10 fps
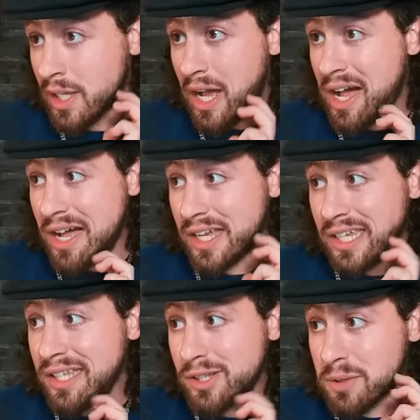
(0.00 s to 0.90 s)

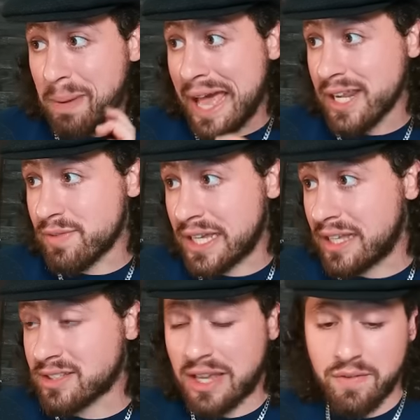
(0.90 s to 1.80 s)
He looked bad even
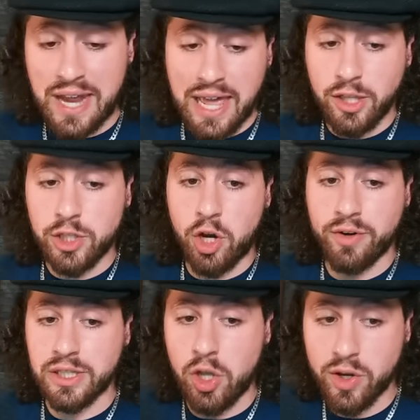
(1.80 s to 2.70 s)
against Kevin Aguilar
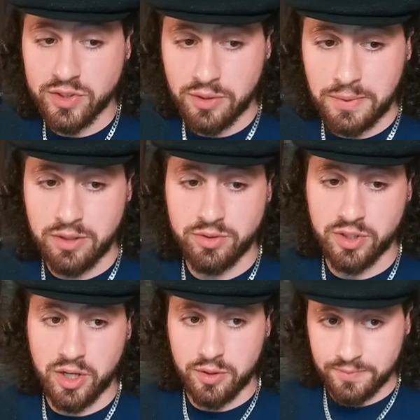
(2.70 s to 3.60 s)
in a loss some years
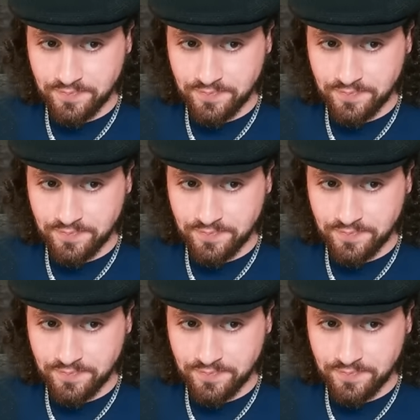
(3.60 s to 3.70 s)
ago.